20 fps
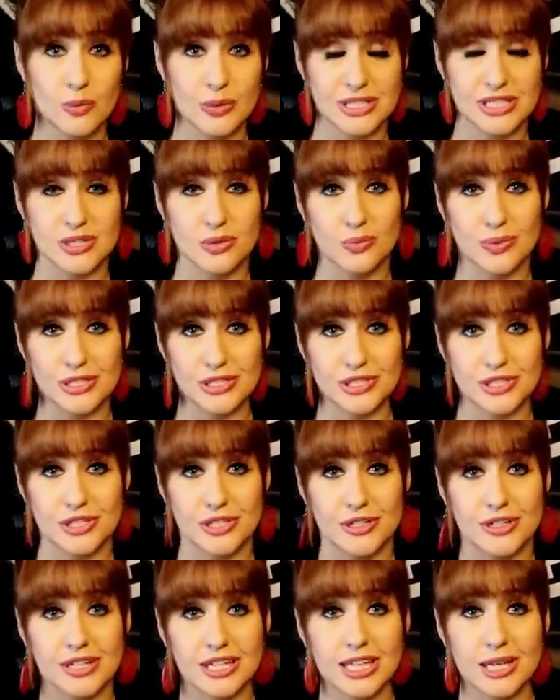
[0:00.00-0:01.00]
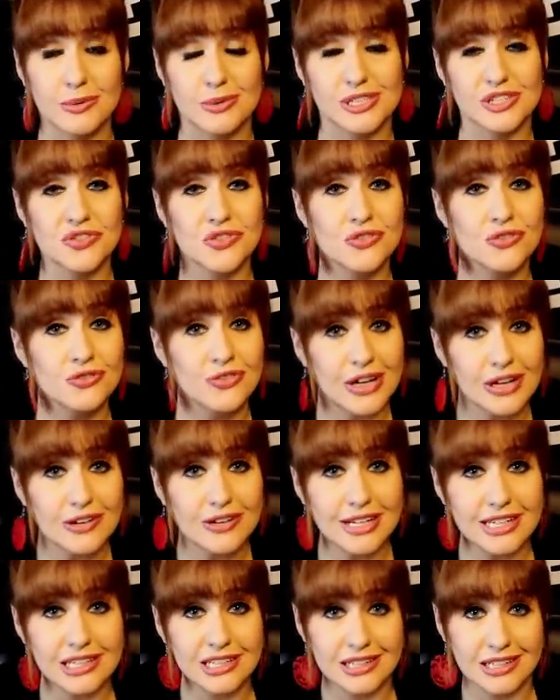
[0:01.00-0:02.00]
on Winds of Winter, he was
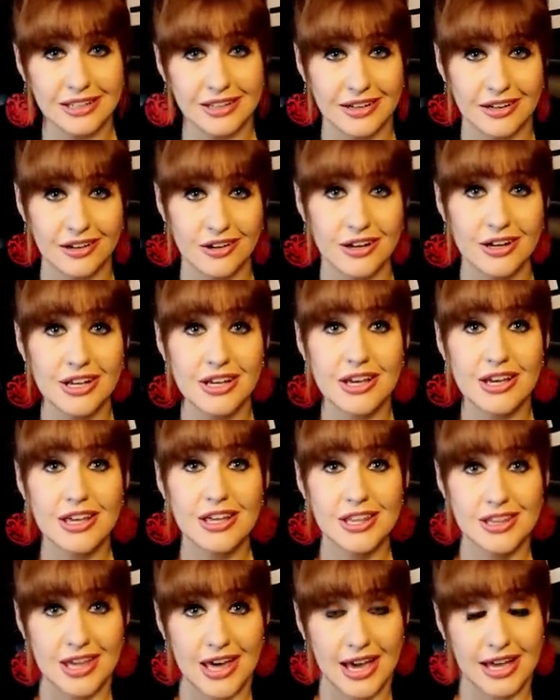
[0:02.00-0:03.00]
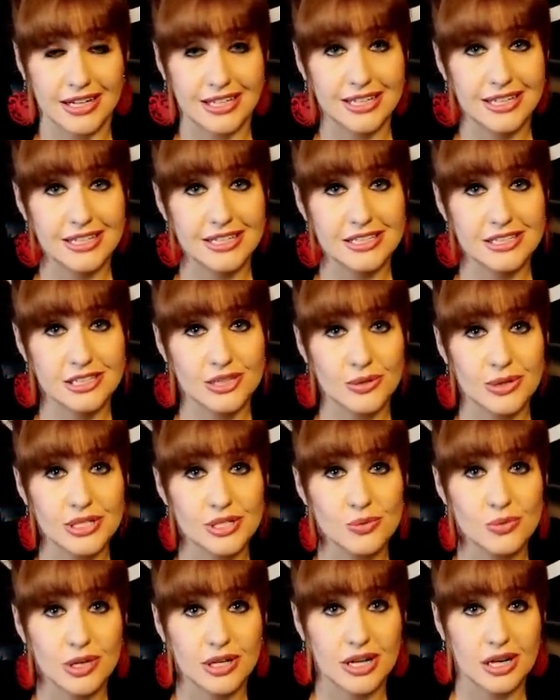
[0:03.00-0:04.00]
very clear that he is going
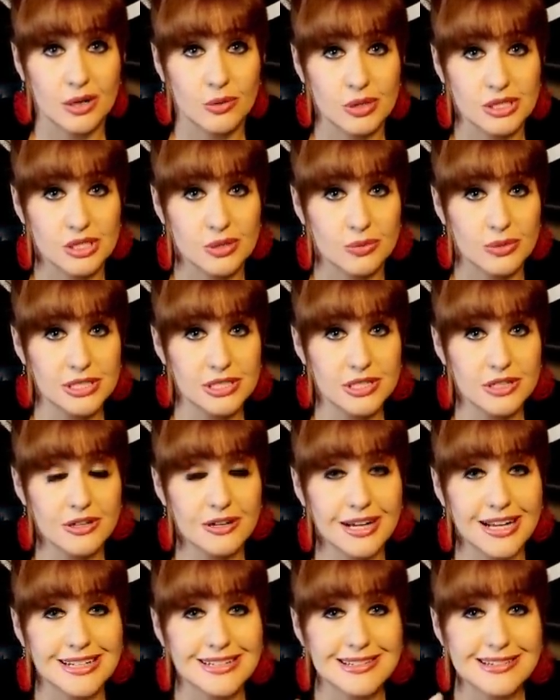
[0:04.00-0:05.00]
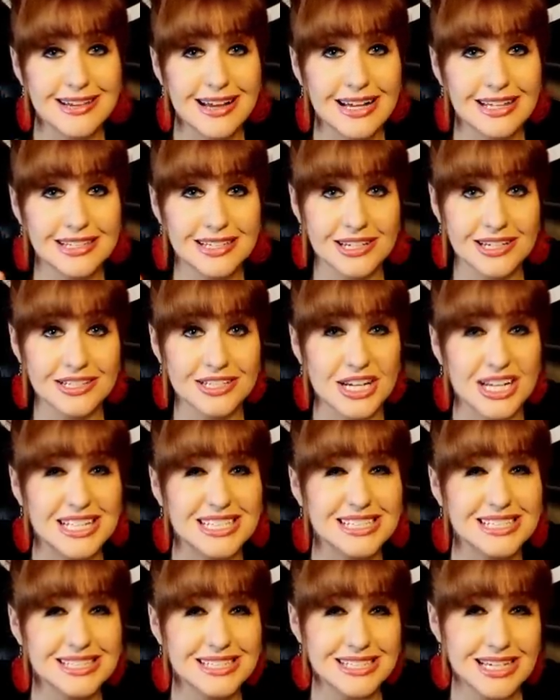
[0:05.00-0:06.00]
to work on Winds of Winter and not touch a
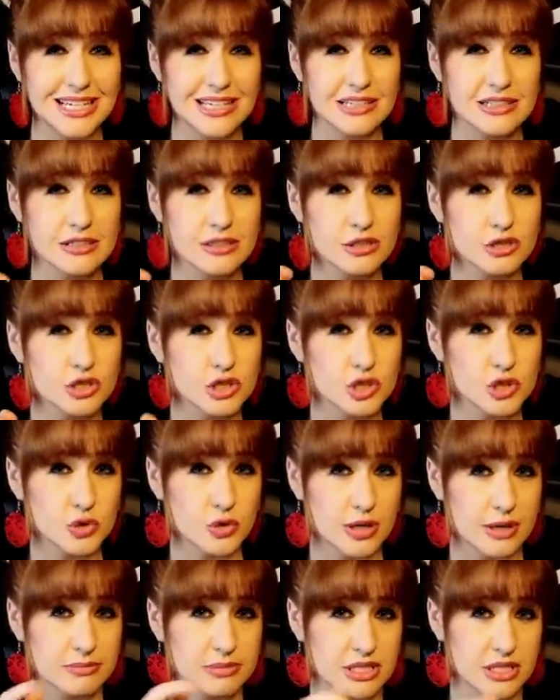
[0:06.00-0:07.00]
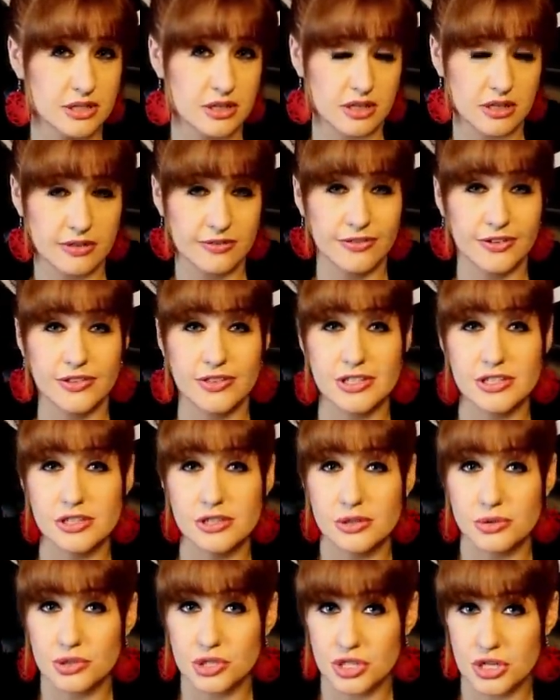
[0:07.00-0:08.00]
single script for
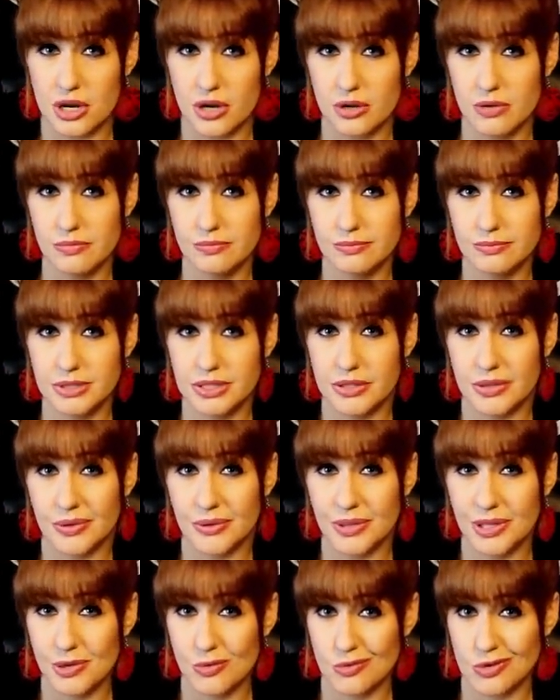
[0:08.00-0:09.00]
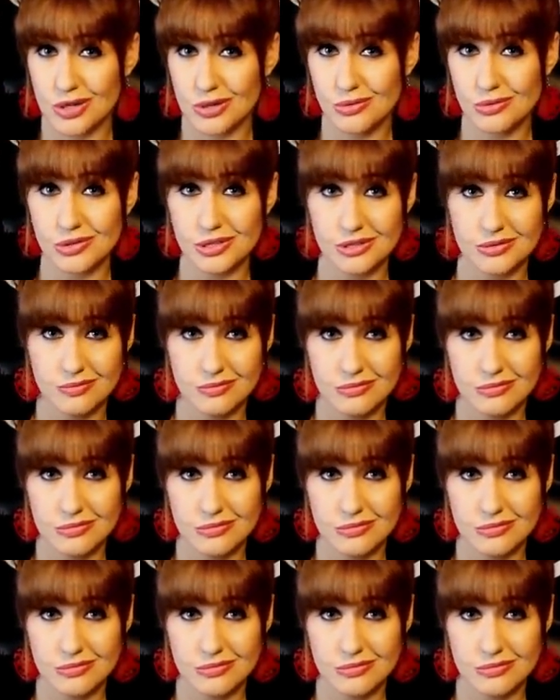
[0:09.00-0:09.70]
this new show. So he wrote,